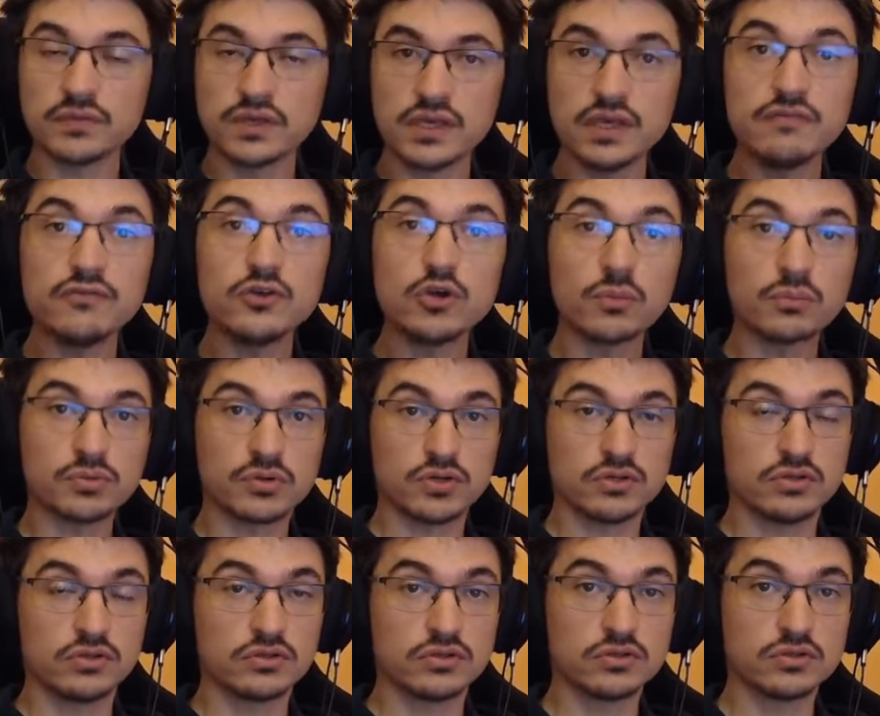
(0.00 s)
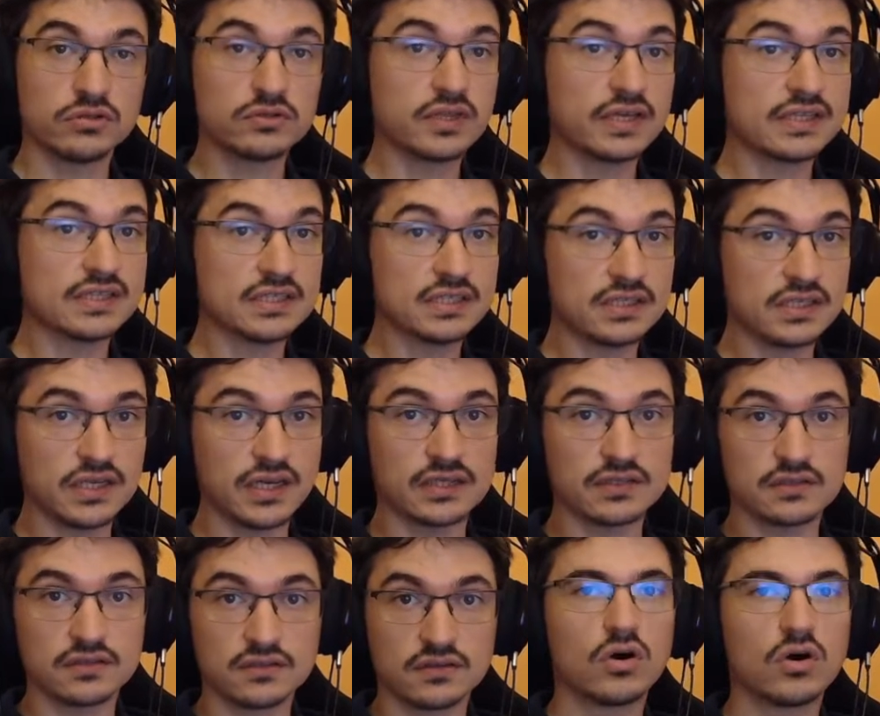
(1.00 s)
If your product doesn't exist yet,